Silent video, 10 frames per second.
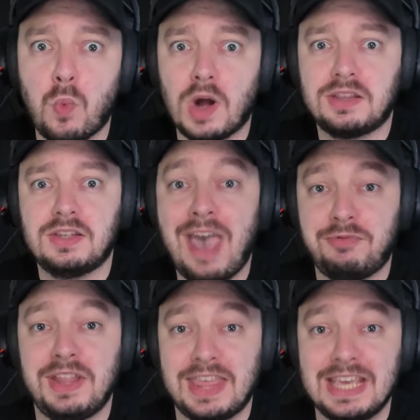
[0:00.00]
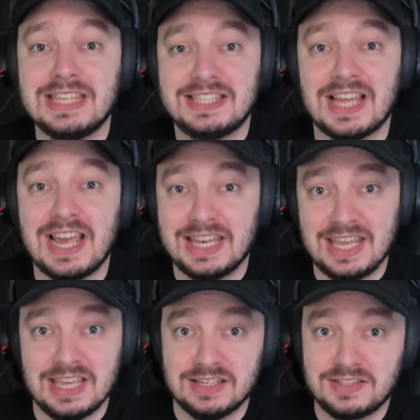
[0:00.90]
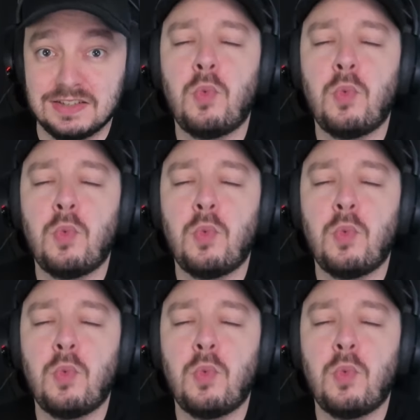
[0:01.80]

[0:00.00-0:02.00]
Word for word: what everything inside is.